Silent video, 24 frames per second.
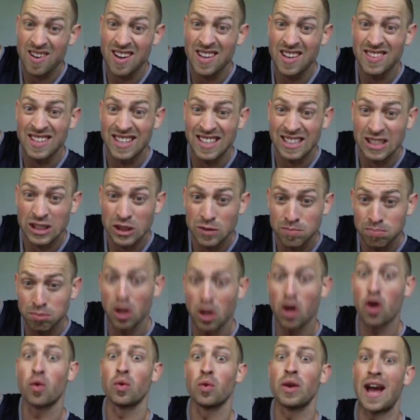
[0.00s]
and then
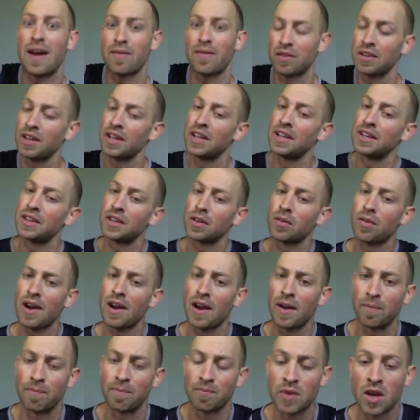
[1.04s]
explode after they hit the
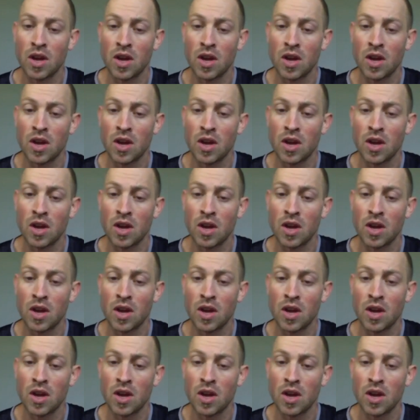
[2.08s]
ground.